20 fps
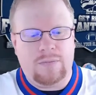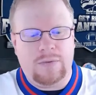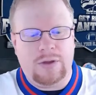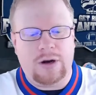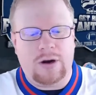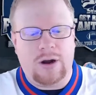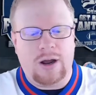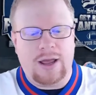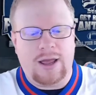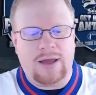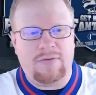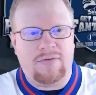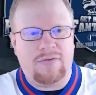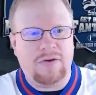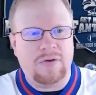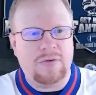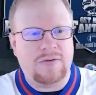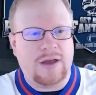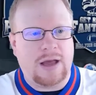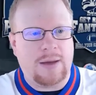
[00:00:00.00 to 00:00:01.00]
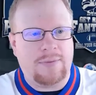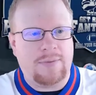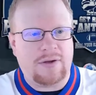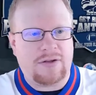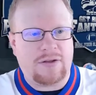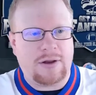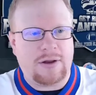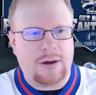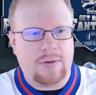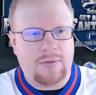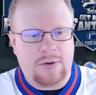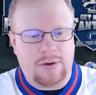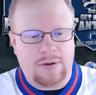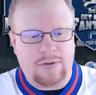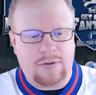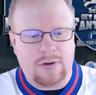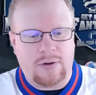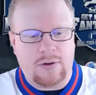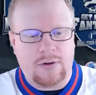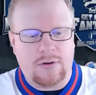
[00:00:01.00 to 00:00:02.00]
have a few topics that I
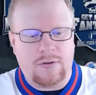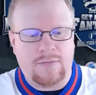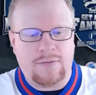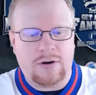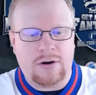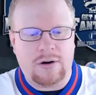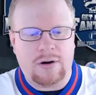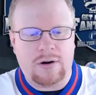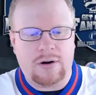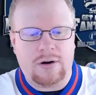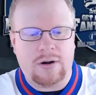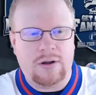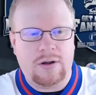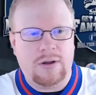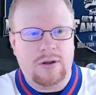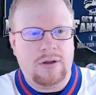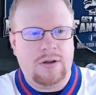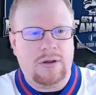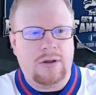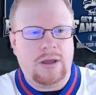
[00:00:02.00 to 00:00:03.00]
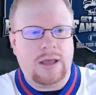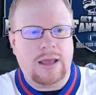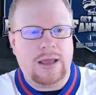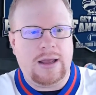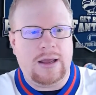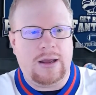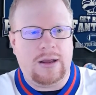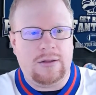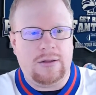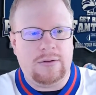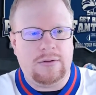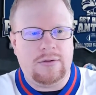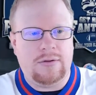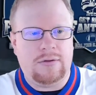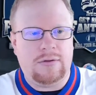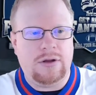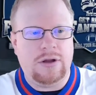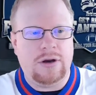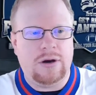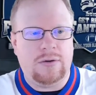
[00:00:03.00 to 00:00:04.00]
wanted to go over and,
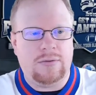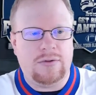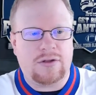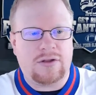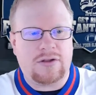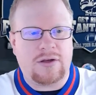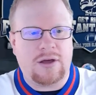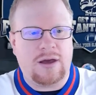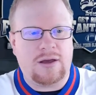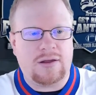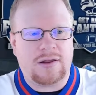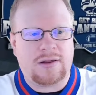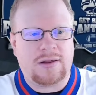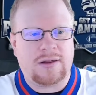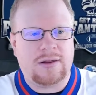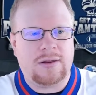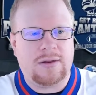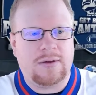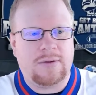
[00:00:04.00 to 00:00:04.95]
discuss.